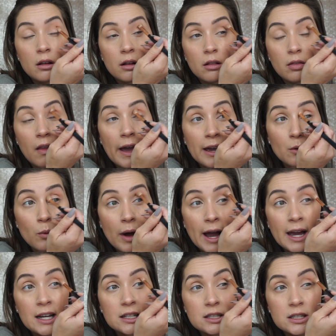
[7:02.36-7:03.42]
like
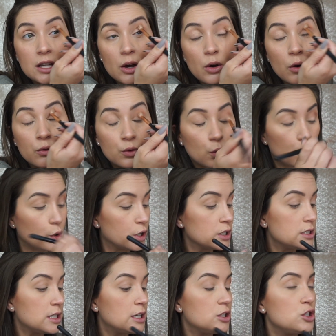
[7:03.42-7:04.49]
white, so of
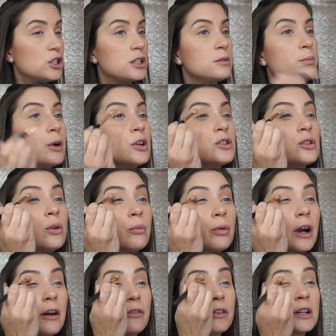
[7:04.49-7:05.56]
course it's just personal
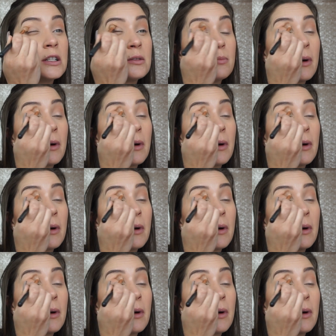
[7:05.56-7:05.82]
preference,